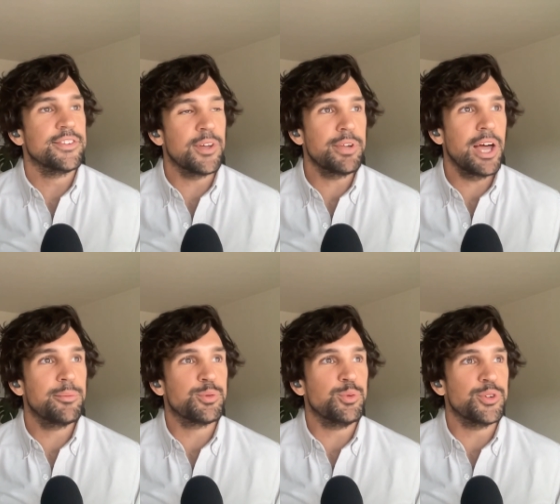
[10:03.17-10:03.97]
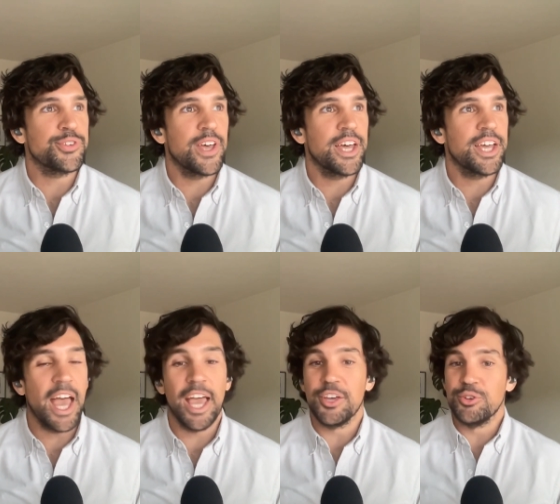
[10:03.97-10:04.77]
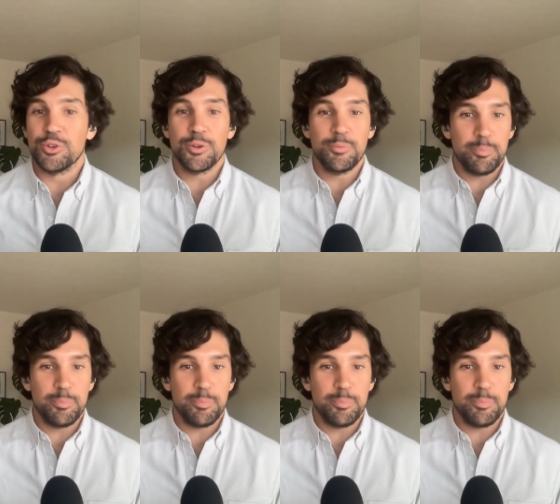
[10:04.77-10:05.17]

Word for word: sometimes we'll say, hey, your